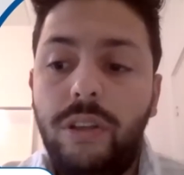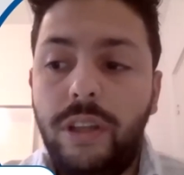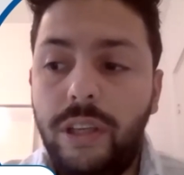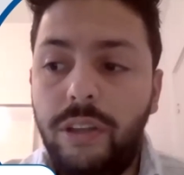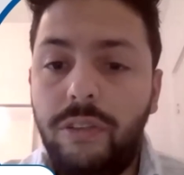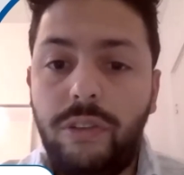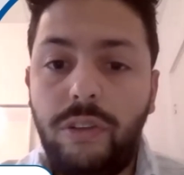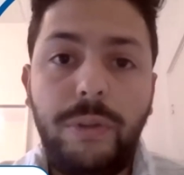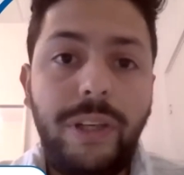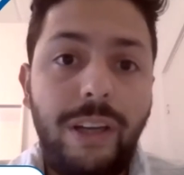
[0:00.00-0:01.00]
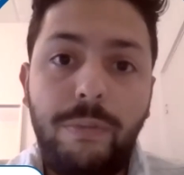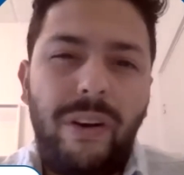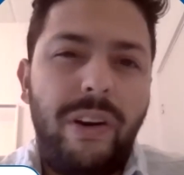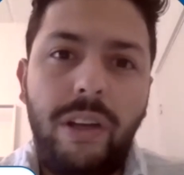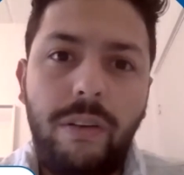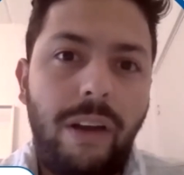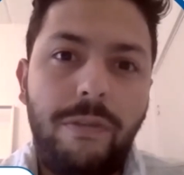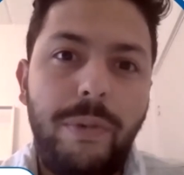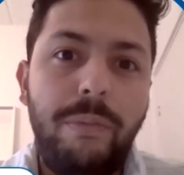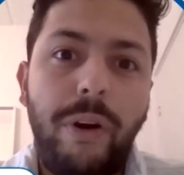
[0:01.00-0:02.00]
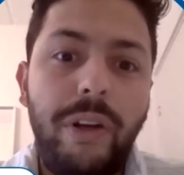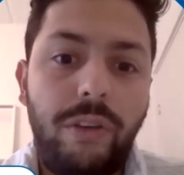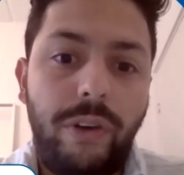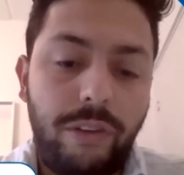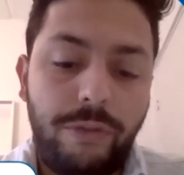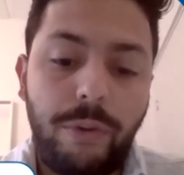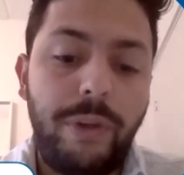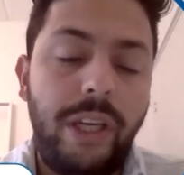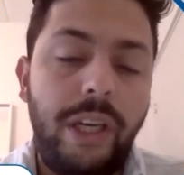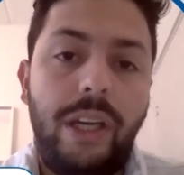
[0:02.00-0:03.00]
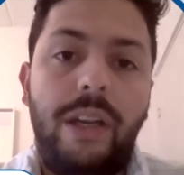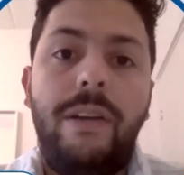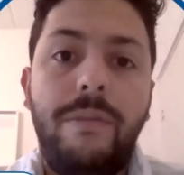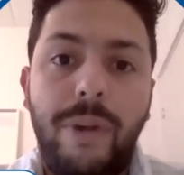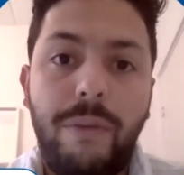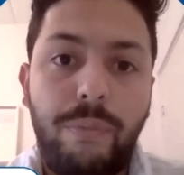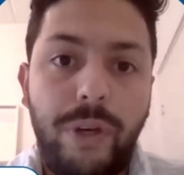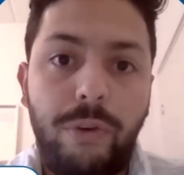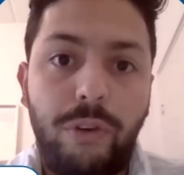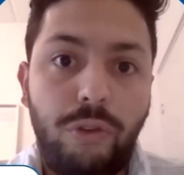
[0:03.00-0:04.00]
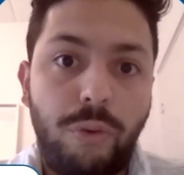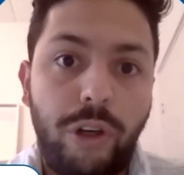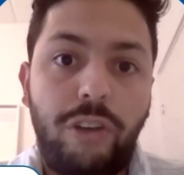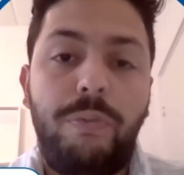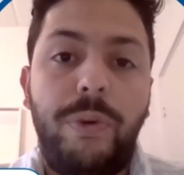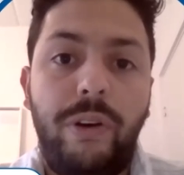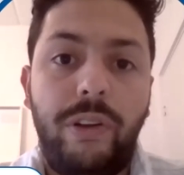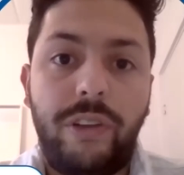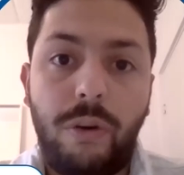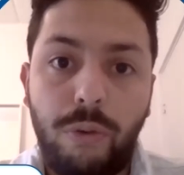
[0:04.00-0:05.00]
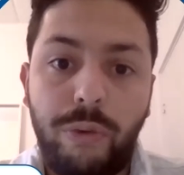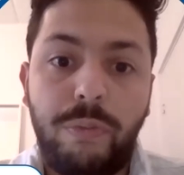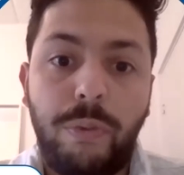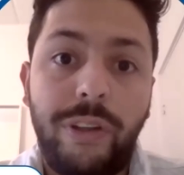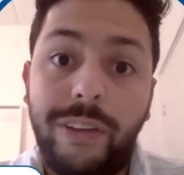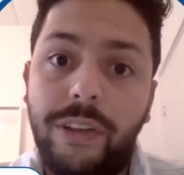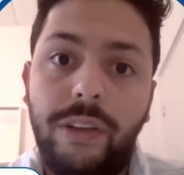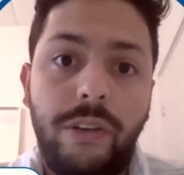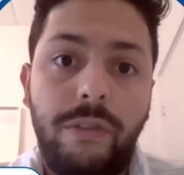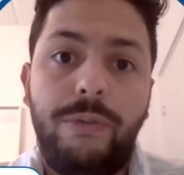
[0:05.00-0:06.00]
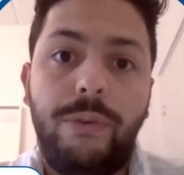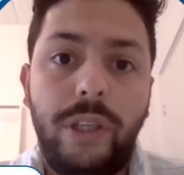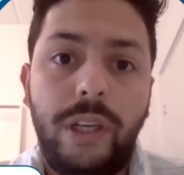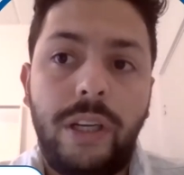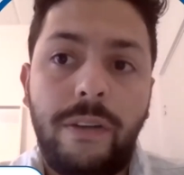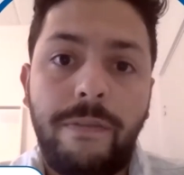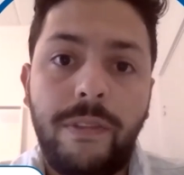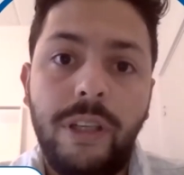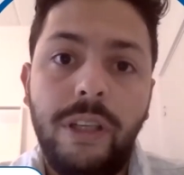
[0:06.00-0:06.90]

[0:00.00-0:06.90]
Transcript: This subject has been very interesting for me. In my previous work experience, I always volunteer for the